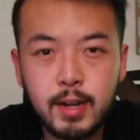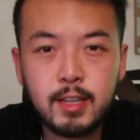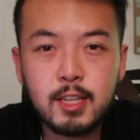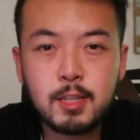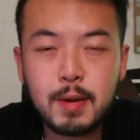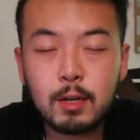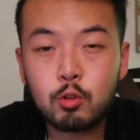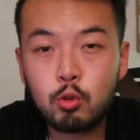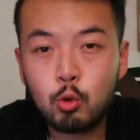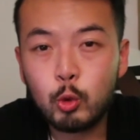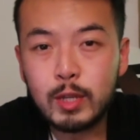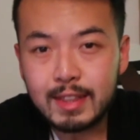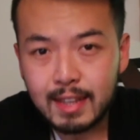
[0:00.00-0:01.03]
It is about
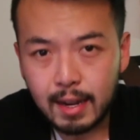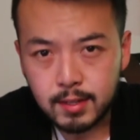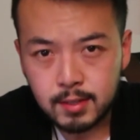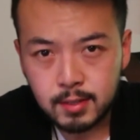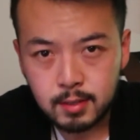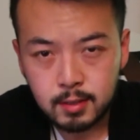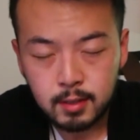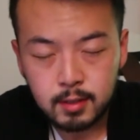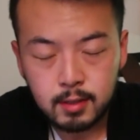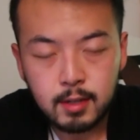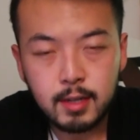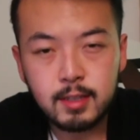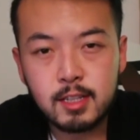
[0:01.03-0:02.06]
doing less.
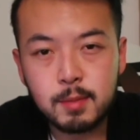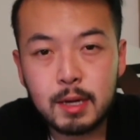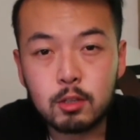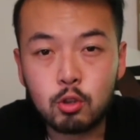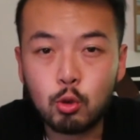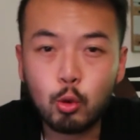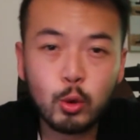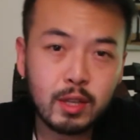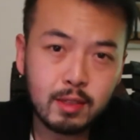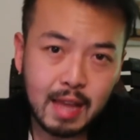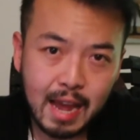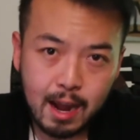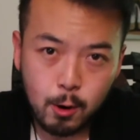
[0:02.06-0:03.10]
It is about
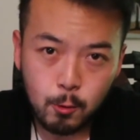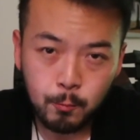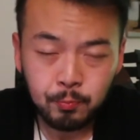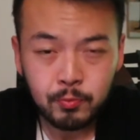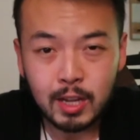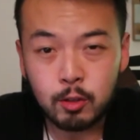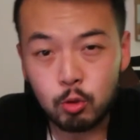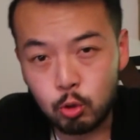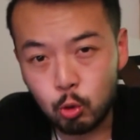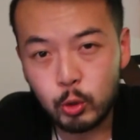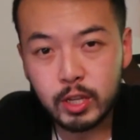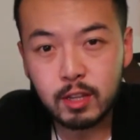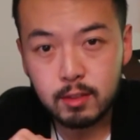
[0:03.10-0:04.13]
doing now, and
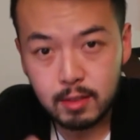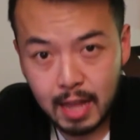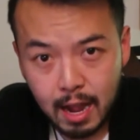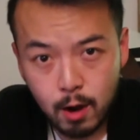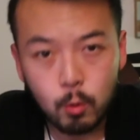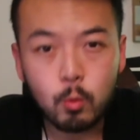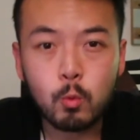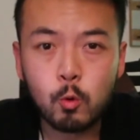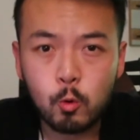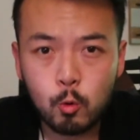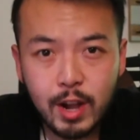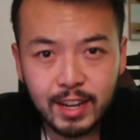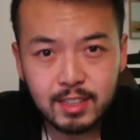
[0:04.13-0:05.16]
doing now
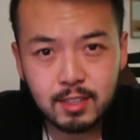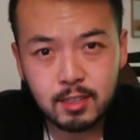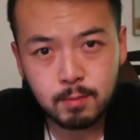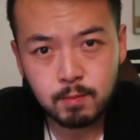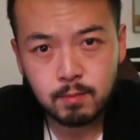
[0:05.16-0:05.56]
right.